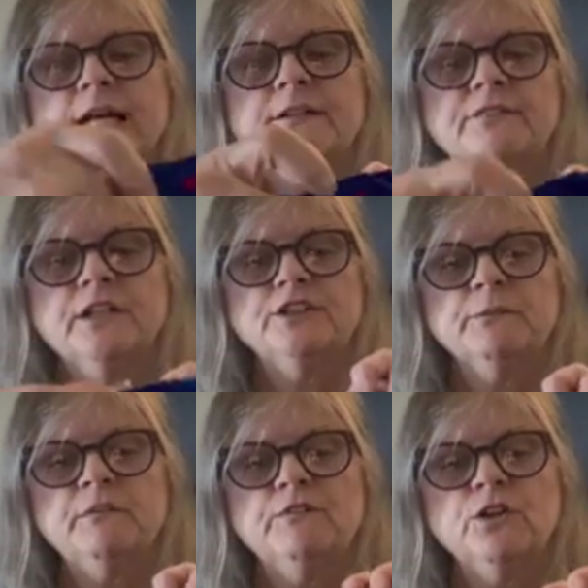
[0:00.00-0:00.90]
to finish up
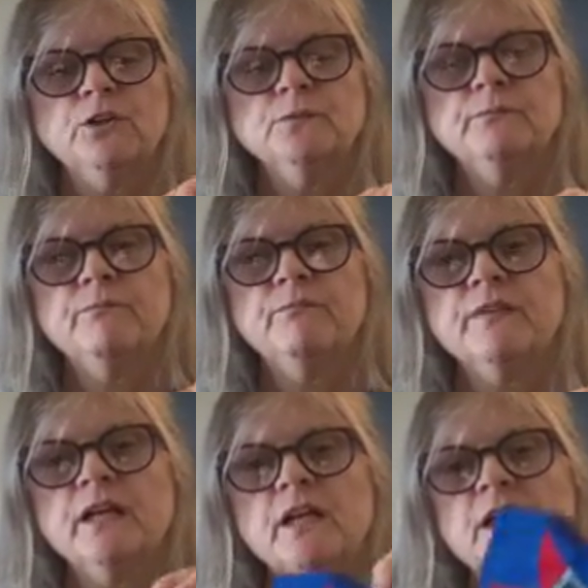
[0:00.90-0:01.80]
a few.
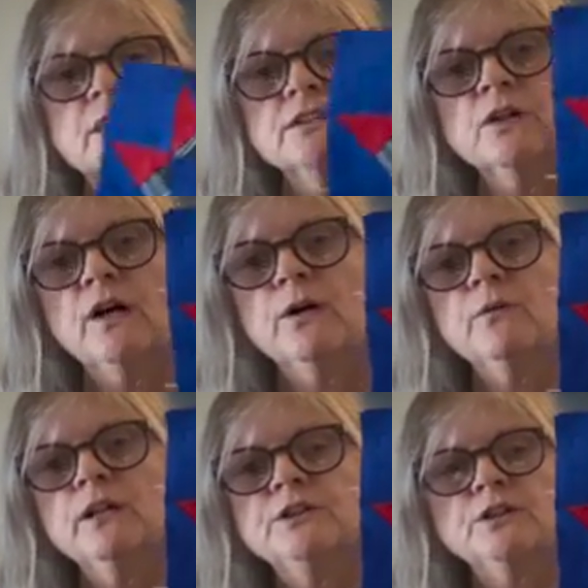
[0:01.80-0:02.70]
So I
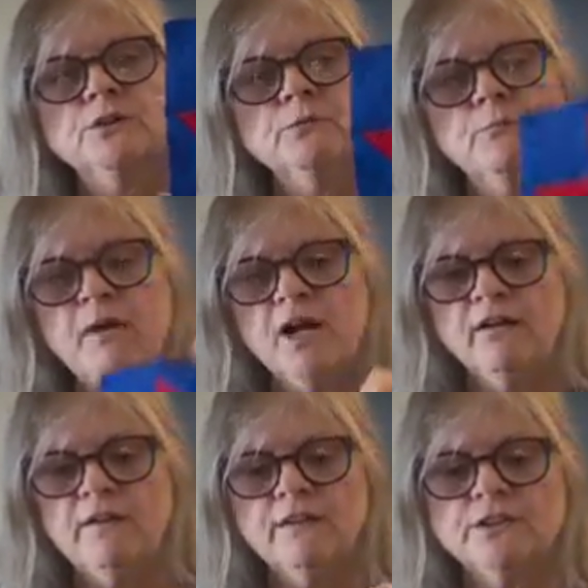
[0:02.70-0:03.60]
want to
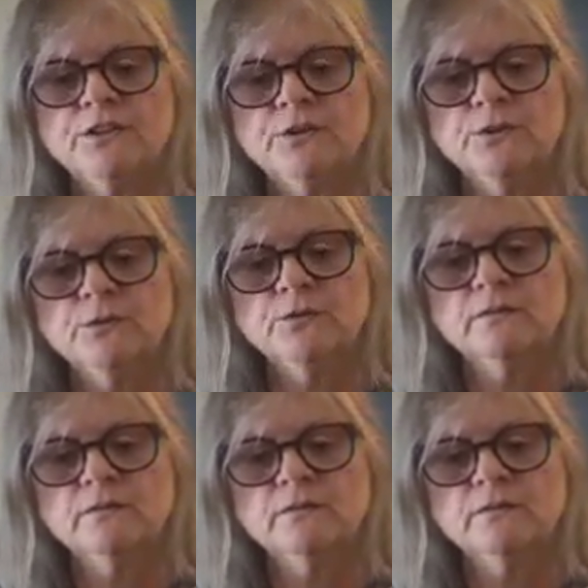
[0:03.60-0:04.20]
marry the two,